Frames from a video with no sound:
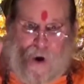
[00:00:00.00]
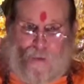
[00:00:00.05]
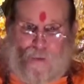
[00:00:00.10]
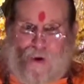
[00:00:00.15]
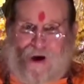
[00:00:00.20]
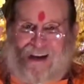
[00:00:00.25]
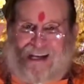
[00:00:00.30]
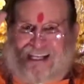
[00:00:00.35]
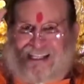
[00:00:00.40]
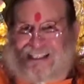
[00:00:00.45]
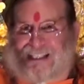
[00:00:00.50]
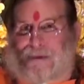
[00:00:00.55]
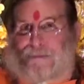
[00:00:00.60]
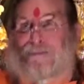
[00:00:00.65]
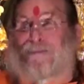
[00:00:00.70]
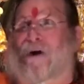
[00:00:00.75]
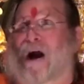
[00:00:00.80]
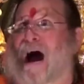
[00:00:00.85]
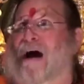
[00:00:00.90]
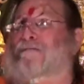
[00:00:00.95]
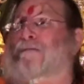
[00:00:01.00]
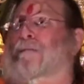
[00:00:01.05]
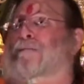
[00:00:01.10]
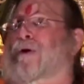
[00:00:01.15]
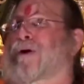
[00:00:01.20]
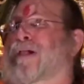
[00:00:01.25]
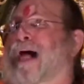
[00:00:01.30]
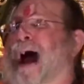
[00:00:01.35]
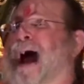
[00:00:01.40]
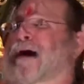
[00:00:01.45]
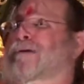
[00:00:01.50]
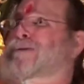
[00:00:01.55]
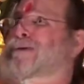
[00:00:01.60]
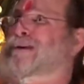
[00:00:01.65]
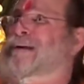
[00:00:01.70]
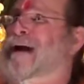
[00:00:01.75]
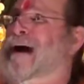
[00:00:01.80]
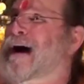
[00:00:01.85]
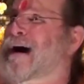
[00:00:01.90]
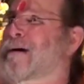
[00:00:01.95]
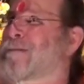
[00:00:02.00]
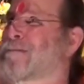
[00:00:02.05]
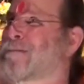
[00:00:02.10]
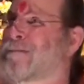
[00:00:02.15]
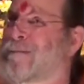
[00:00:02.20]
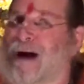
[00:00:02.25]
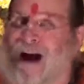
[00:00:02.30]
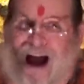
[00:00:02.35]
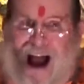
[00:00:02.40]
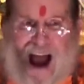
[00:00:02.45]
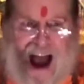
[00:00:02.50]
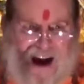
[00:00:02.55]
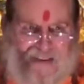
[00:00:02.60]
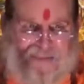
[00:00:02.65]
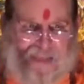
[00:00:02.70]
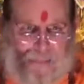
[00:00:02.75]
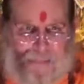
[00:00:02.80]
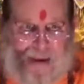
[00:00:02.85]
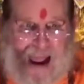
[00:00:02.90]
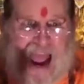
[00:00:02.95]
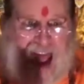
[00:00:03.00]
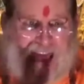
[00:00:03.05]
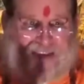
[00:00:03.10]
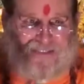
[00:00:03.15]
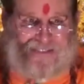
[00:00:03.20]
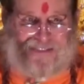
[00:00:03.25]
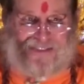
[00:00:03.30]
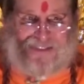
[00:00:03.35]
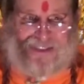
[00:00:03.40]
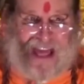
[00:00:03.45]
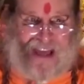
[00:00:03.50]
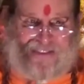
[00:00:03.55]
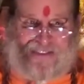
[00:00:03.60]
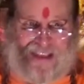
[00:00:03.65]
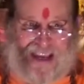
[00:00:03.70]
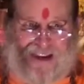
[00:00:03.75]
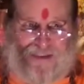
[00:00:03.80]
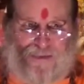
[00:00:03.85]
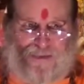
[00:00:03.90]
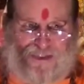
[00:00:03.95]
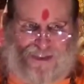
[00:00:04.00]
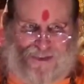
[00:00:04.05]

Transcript: what is the probable outcome of the paths that they